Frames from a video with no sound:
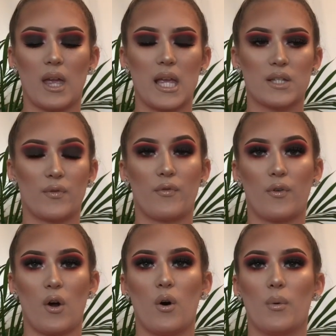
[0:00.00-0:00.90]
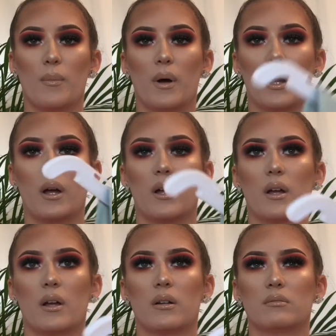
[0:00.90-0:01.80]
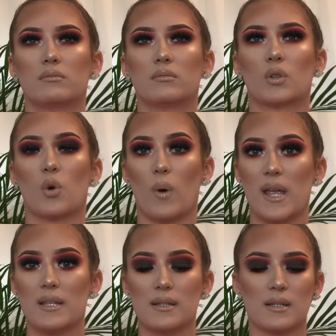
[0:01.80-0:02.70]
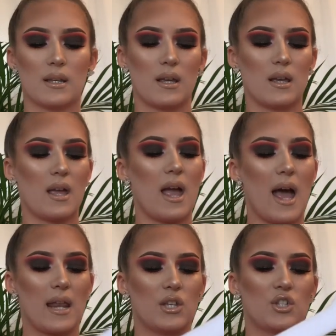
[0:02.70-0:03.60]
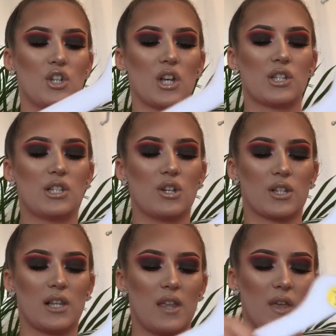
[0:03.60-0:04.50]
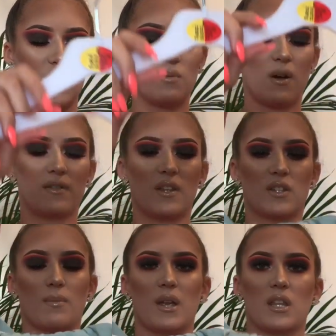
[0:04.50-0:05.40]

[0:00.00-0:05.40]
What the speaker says: is from Quiz, and it just looks like this. You might have seen this on my